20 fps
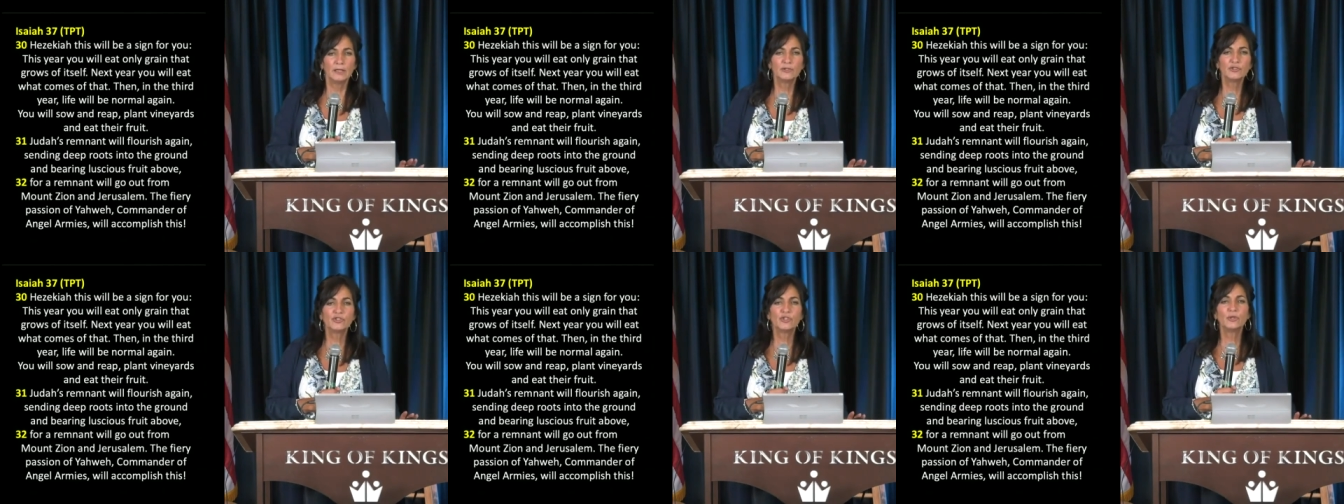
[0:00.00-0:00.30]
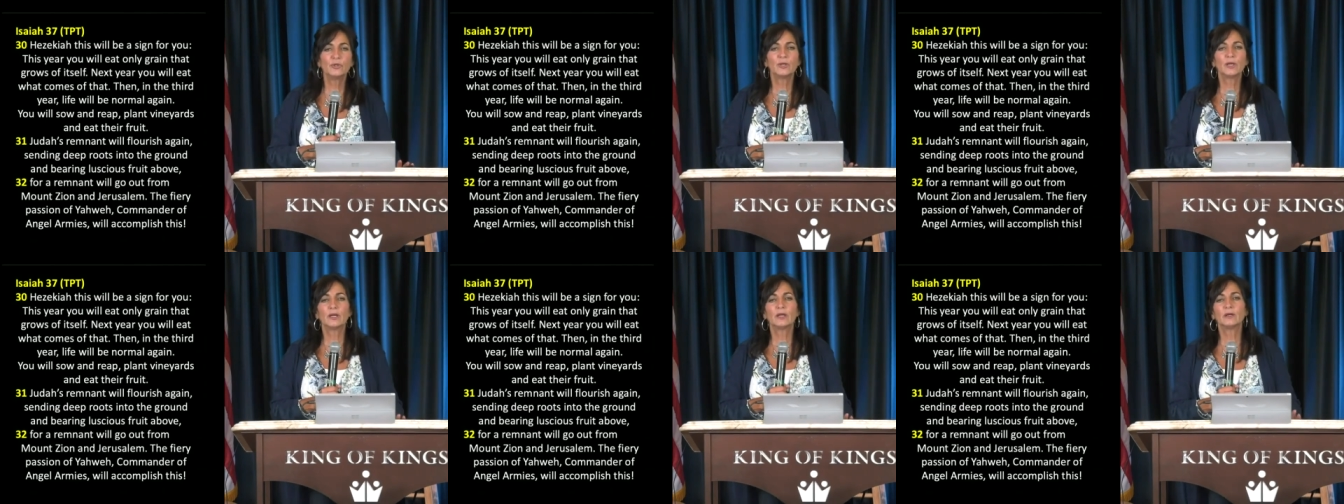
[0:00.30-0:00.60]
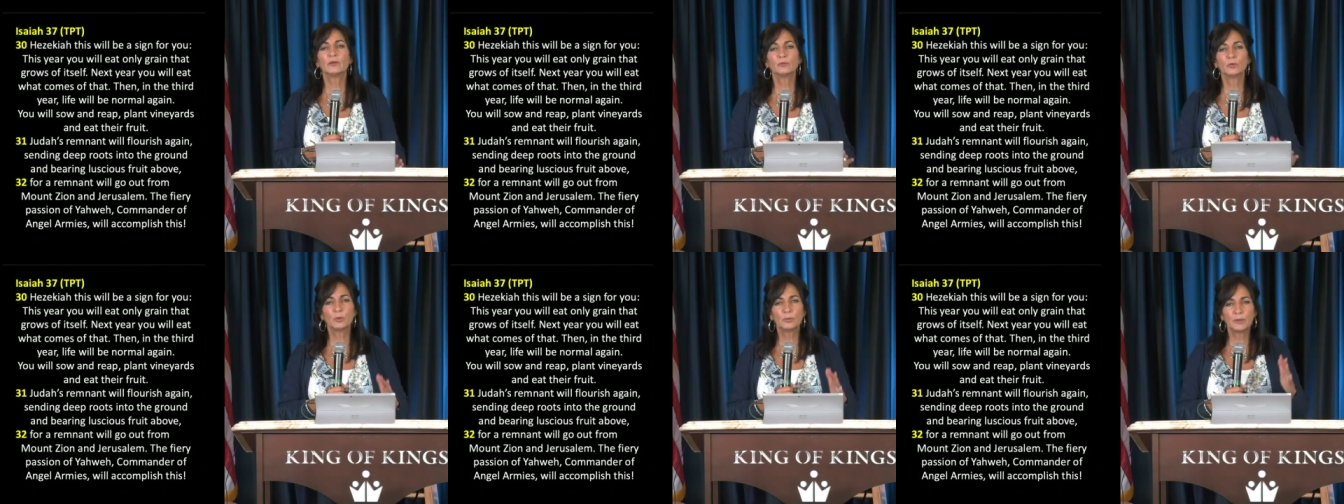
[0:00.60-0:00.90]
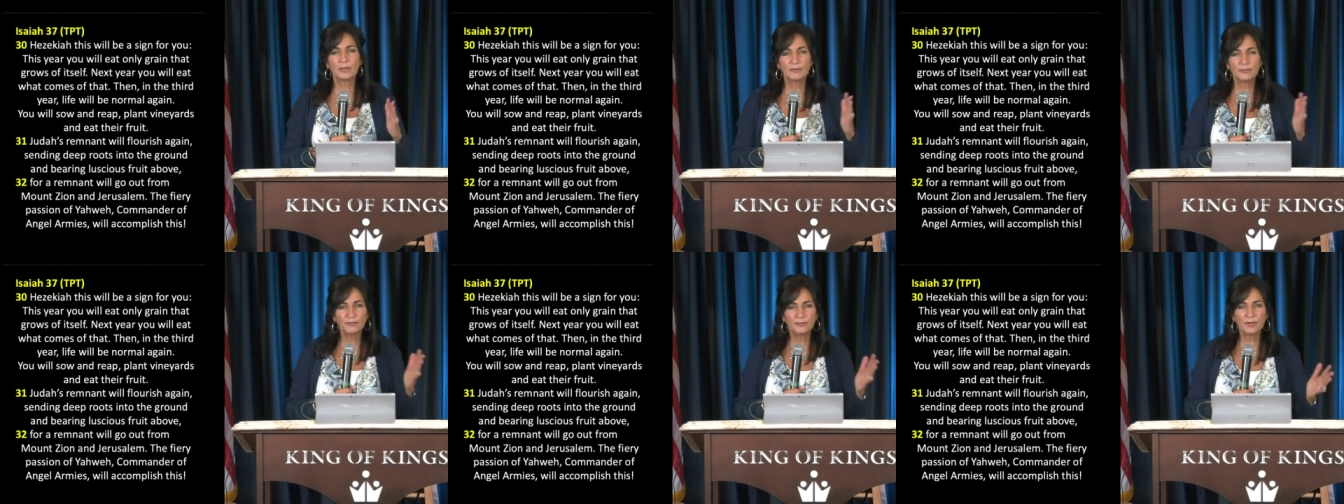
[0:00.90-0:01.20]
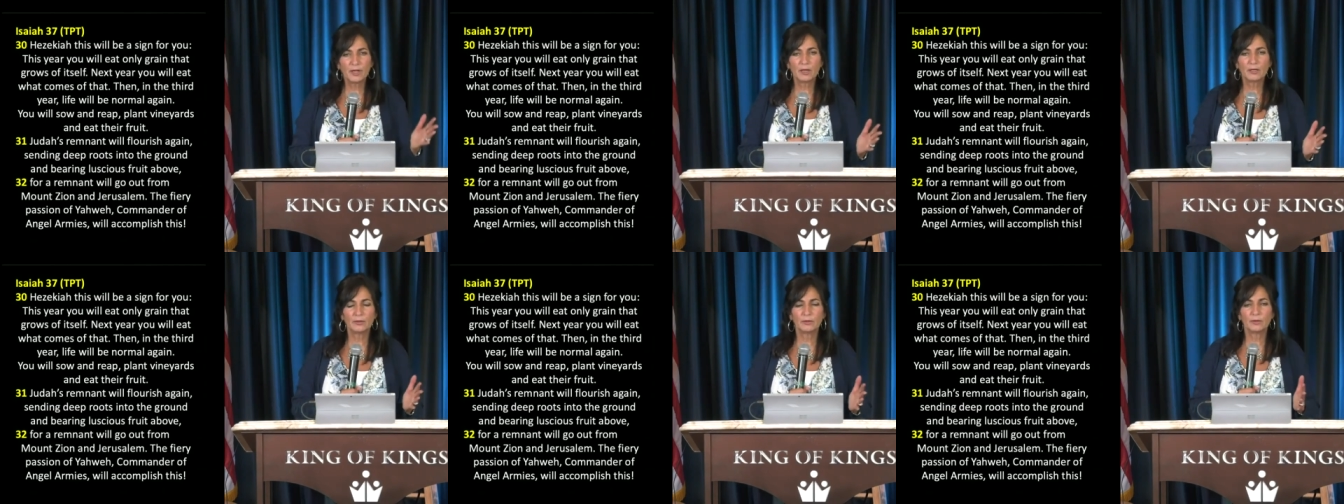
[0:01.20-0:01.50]
And Judah will
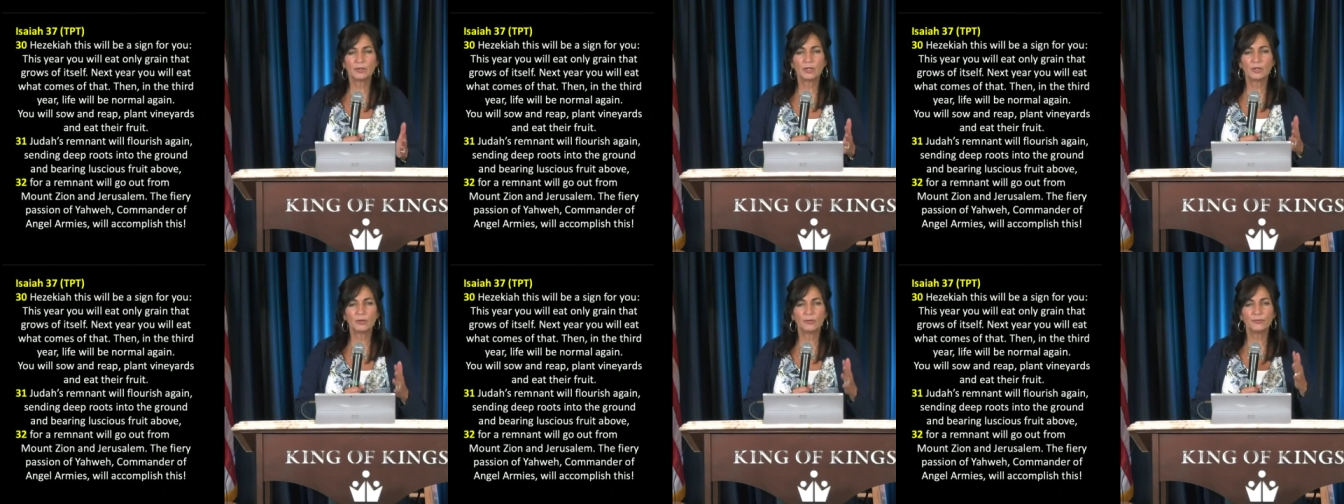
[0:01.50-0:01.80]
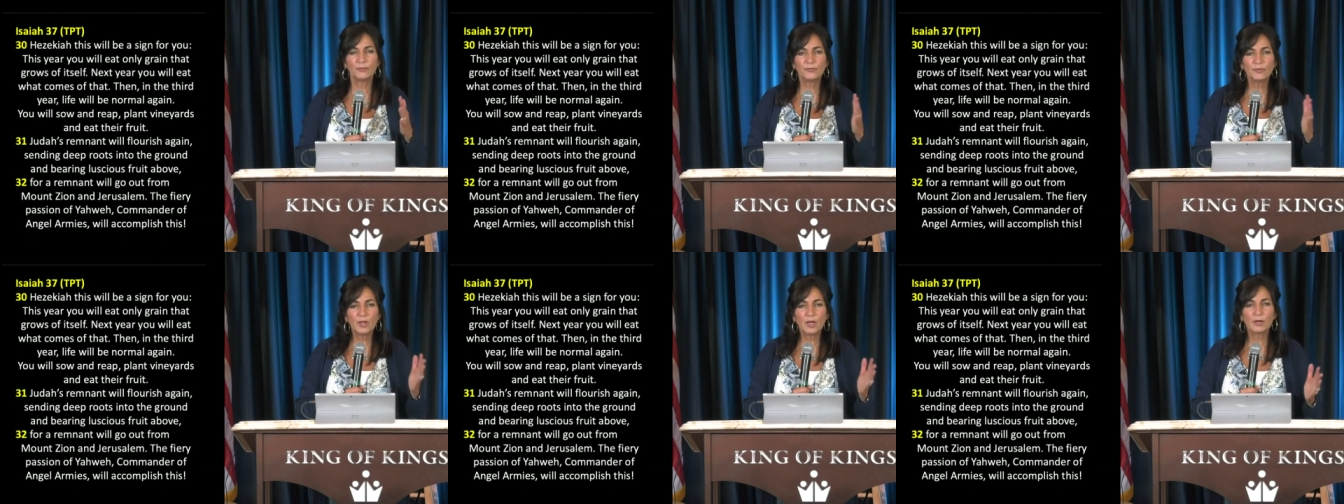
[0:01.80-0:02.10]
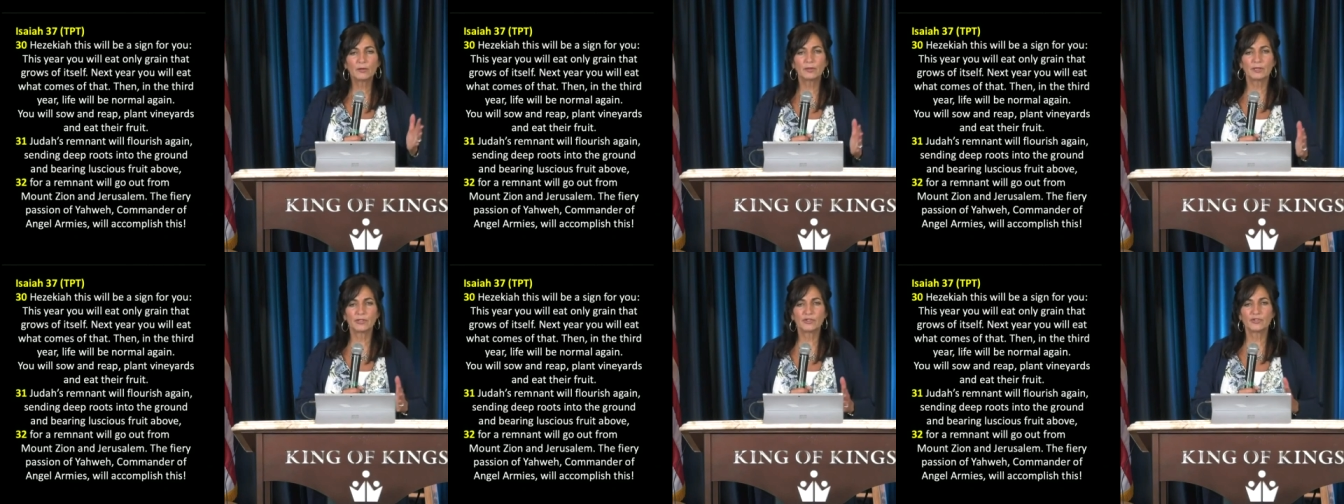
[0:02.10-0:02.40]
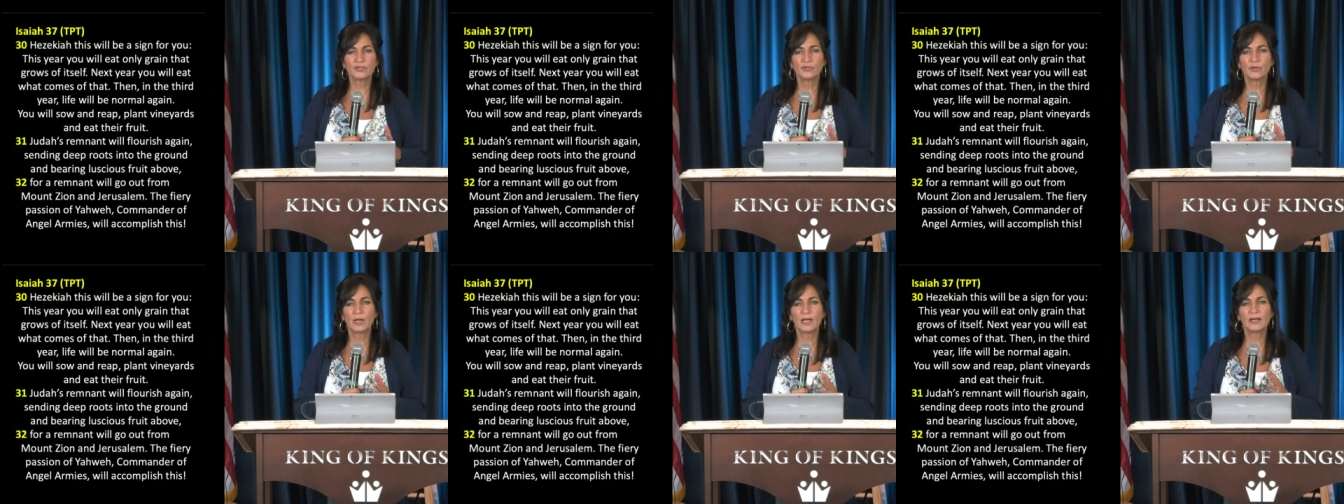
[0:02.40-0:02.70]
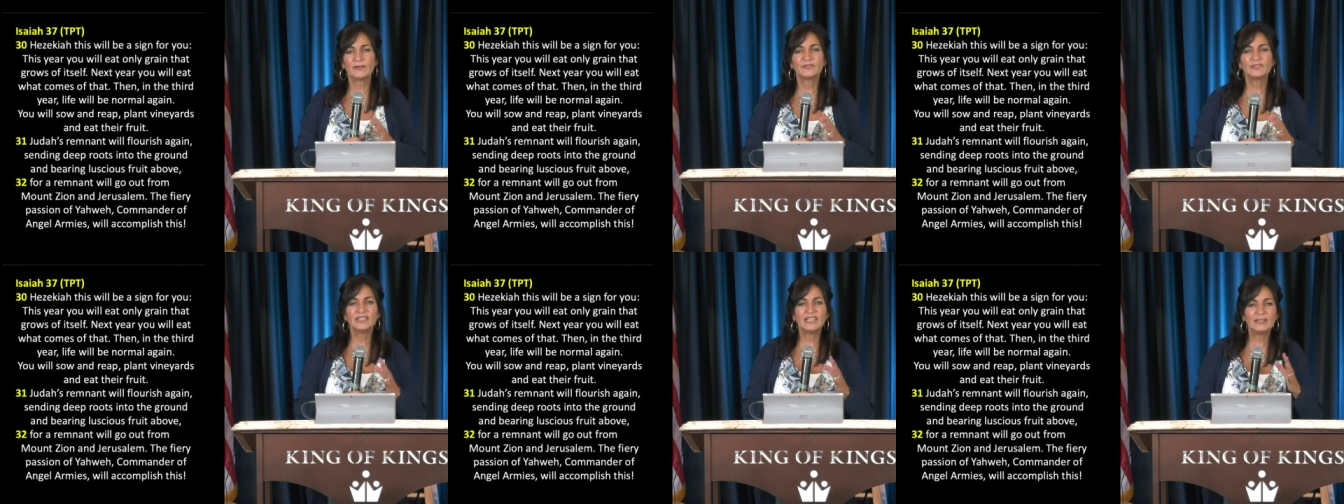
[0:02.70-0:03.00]
be, you'll flourish
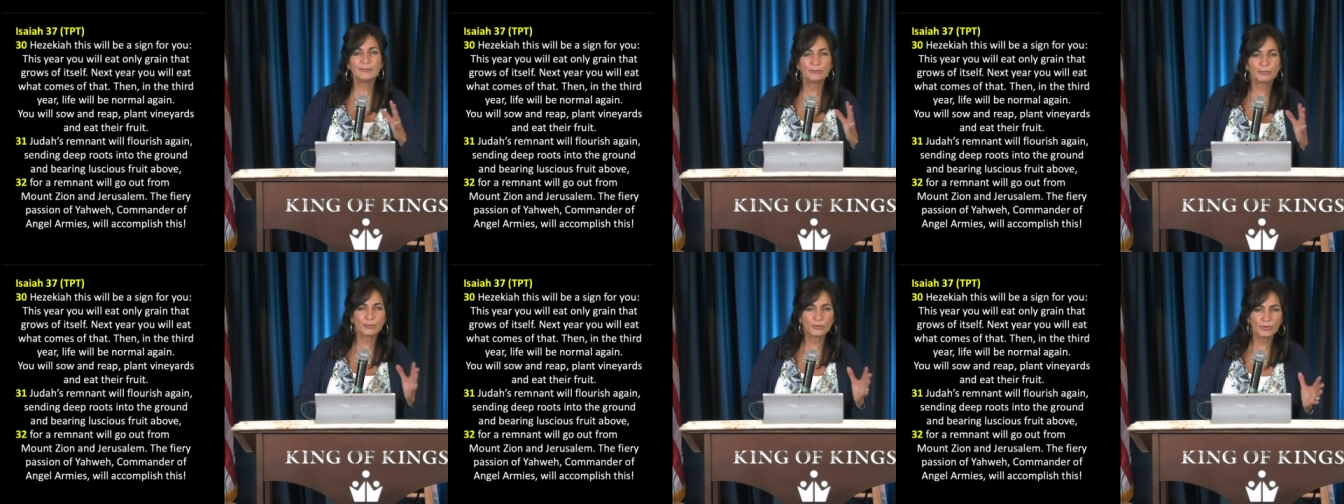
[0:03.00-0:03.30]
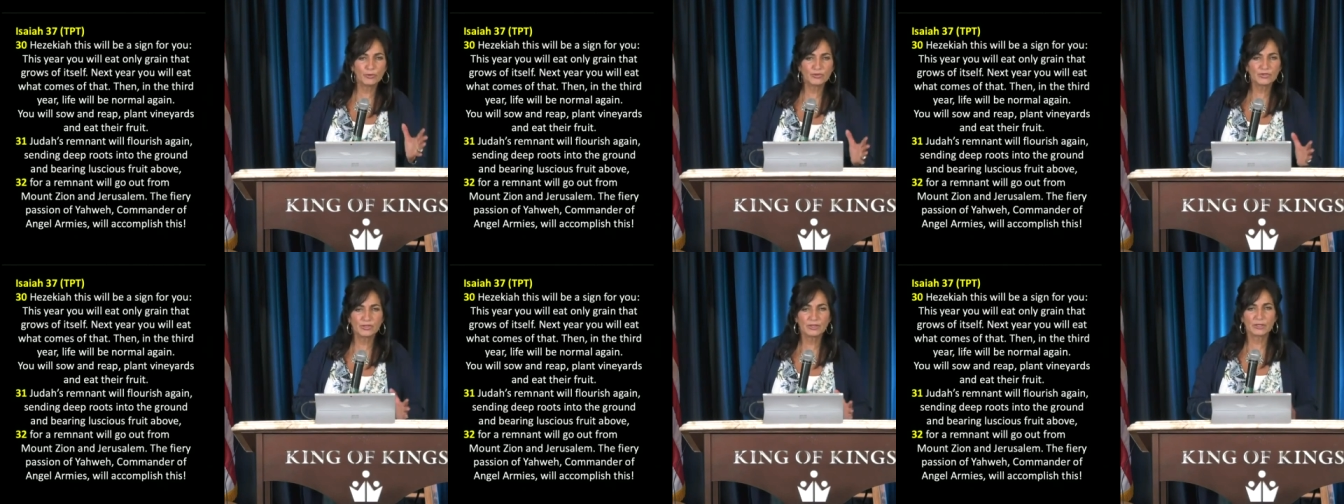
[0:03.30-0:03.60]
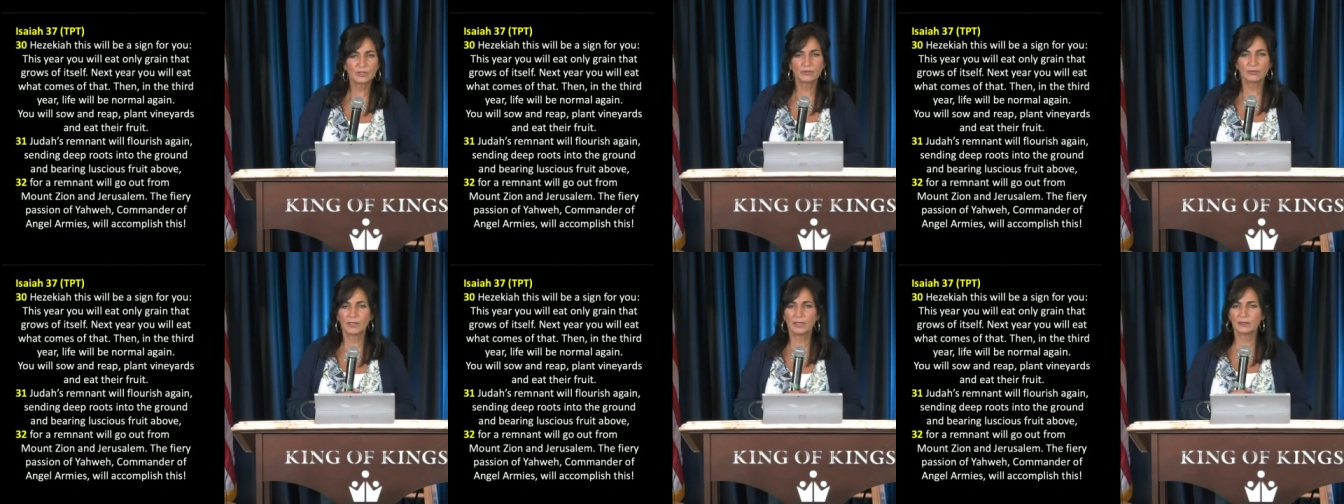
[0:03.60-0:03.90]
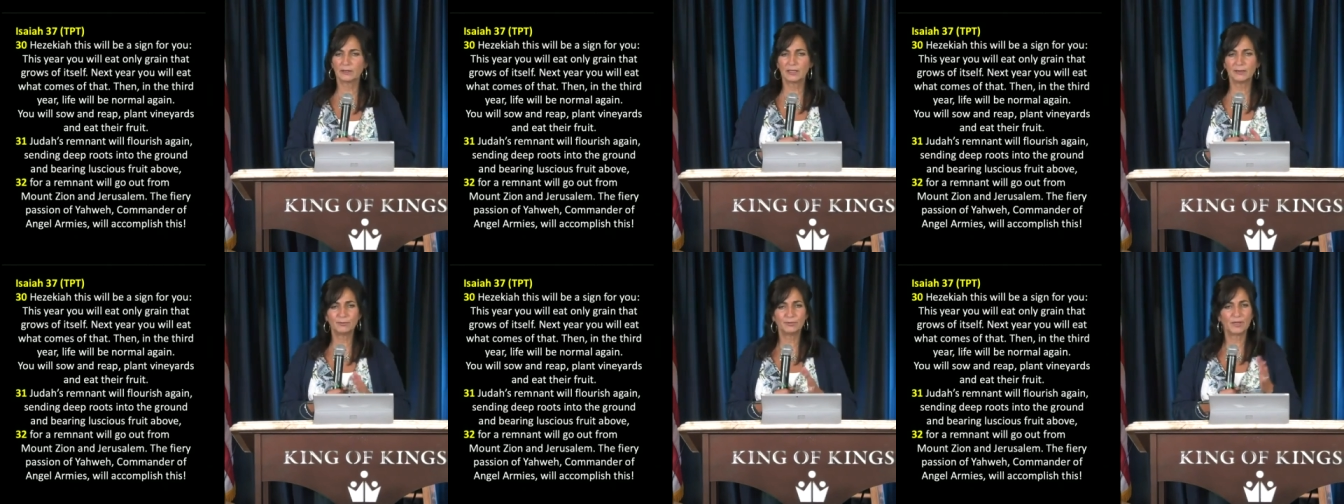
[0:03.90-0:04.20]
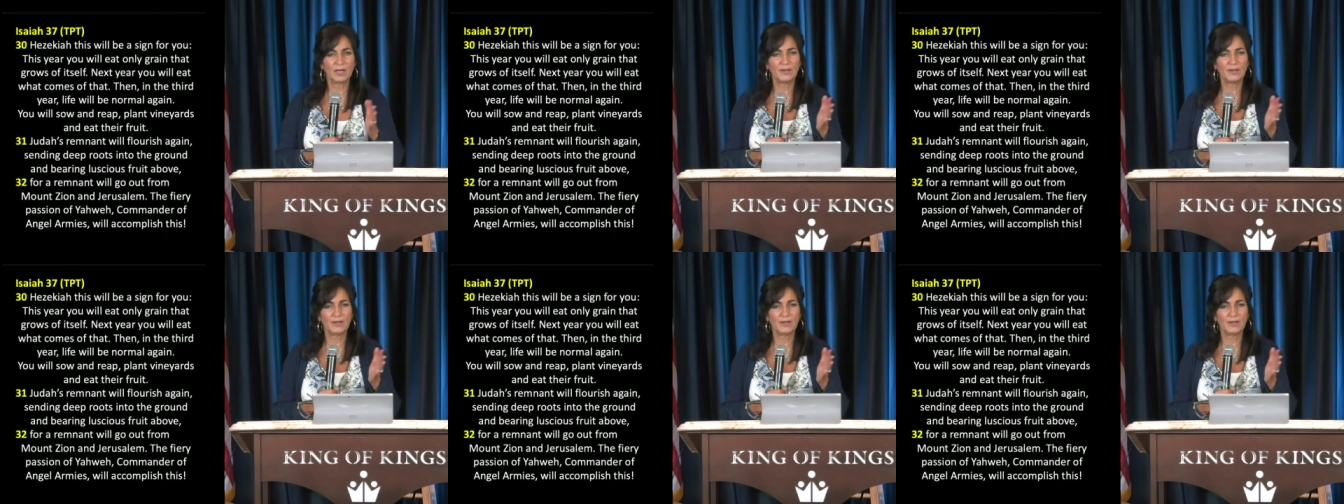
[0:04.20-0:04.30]
and you'll have deep roots in the ground.